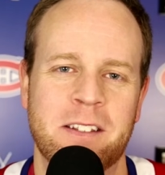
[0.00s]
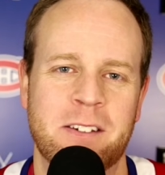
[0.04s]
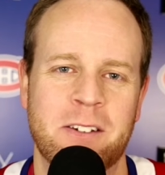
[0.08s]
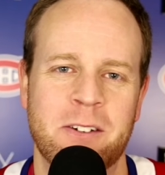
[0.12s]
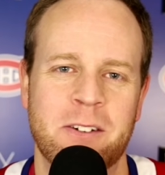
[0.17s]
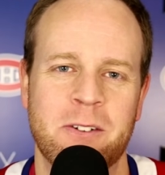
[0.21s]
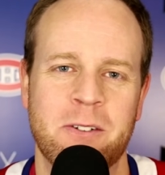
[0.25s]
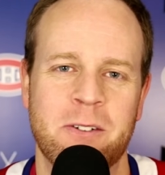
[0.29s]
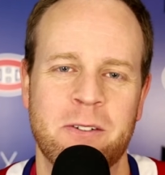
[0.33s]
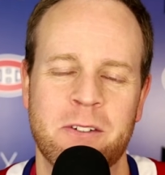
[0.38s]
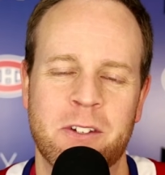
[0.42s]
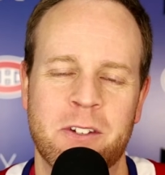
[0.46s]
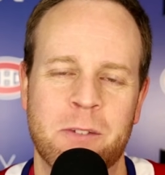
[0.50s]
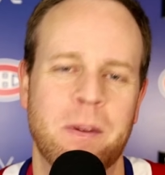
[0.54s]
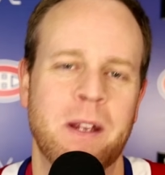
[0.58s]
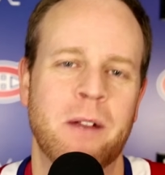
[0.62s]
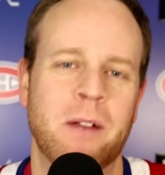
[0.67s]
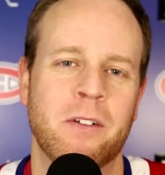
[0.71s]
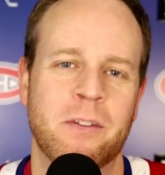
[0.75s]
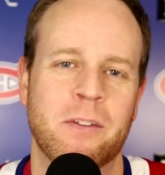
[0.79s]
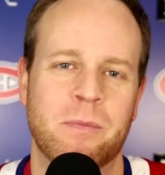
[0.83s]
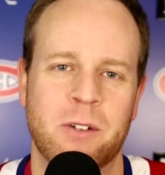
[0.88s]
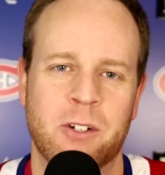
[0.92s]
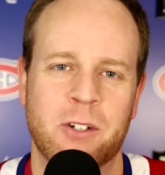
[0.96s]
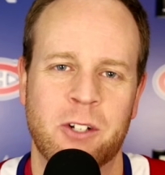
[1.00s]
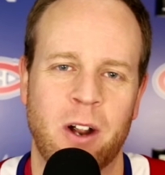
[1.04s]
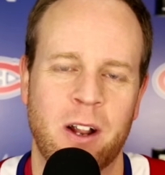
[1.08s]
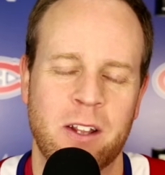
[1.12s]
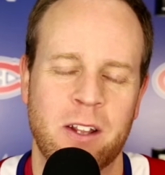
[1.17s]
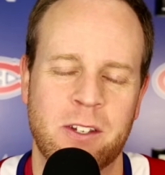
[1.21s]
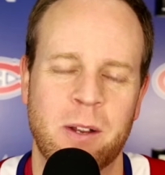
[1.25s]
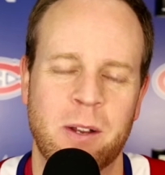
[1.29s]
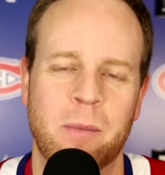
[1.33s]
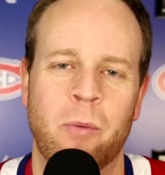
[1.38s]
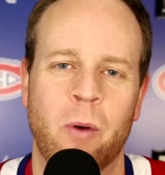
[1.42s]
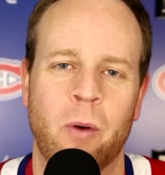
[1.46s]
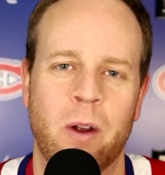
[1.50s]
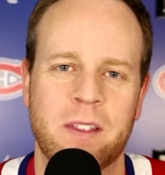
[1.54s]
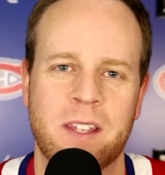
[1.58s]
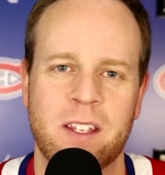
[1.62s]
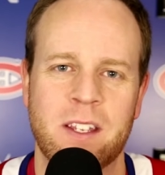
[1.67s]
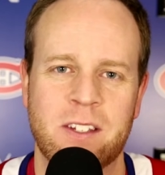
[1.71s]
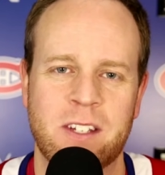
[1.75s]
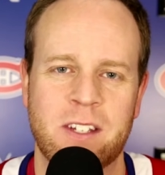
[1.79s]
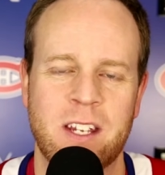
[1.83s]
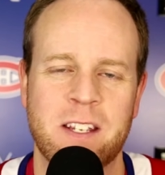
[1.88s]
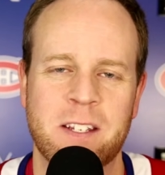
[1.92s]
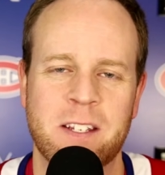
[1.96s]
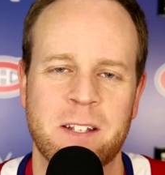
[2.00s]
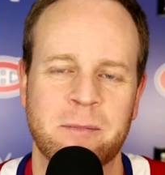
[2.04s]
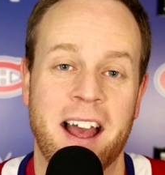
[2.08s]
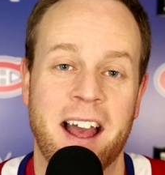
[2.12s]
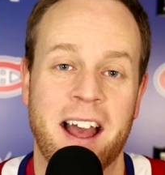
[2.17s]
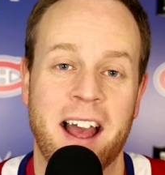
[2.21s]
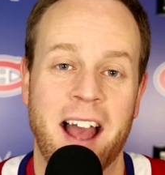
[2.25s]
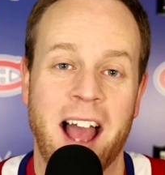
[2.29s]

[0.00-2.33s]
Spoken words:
to speak with Machar at some point this season.